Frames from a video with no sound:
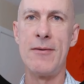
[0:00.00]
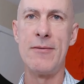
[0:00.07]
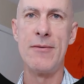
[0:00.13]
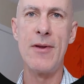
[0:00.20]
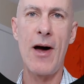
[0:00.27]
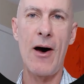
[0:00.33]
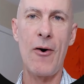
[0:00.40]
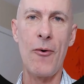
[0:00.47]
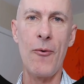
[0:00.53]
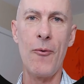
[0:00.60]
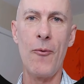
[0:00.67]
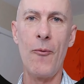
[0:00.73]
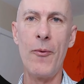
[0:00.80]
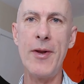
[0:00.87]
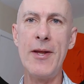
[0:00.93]
Now,
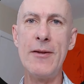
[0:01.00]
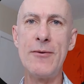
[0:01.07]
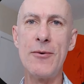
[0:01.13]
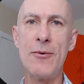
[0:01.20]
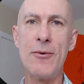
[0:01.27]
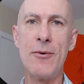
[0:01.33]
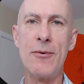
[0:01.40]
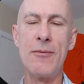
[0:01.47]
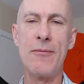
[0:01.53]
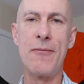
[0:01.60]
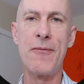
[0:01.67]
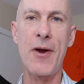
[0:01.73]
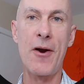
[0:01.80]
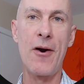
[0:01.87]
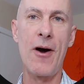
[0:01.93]
we need to
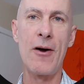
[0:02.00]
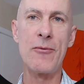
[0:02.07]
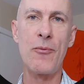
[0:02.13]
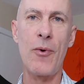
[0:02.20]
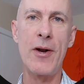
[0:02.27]
figure out